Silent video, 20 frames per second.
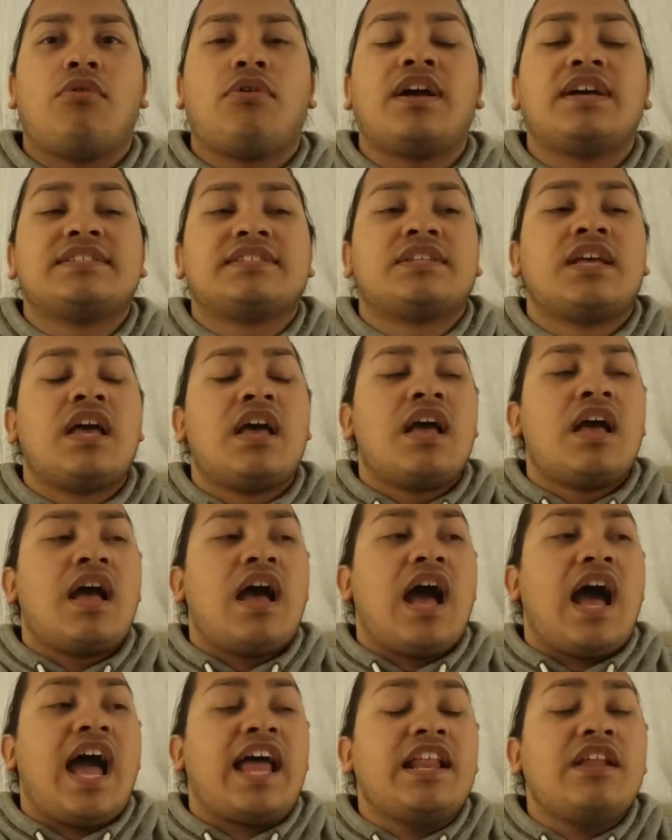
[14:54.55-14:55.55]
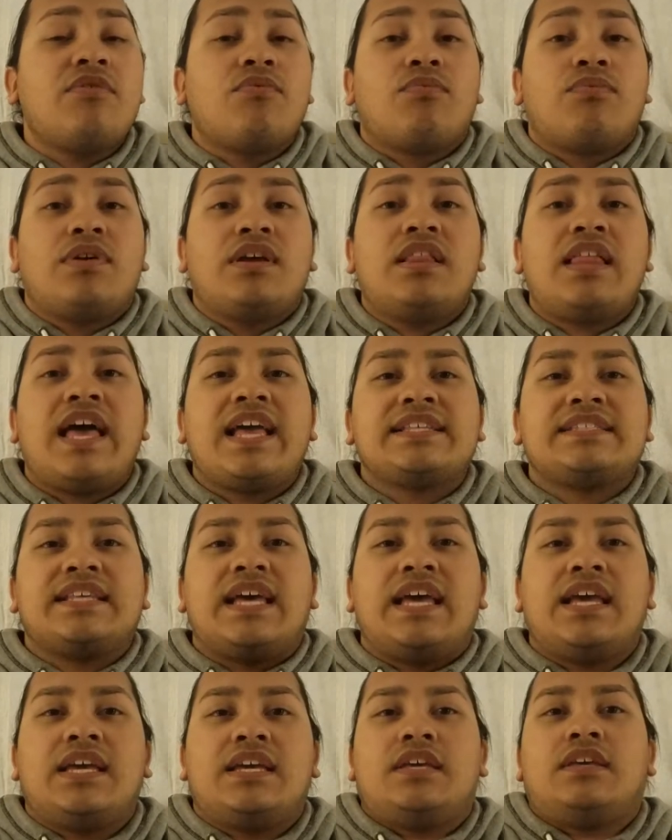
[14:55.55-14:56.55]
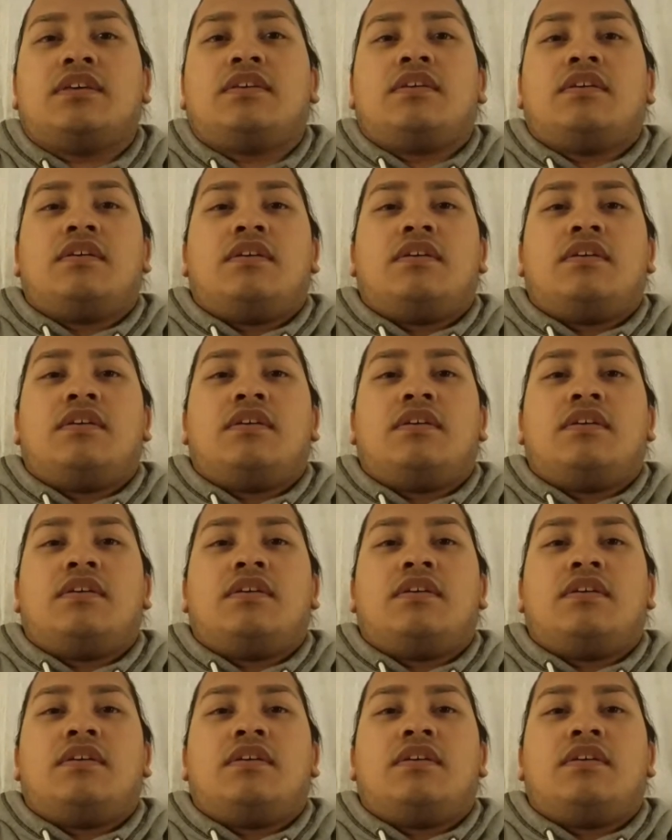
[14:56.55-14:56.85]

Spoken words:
Because I didn't realize like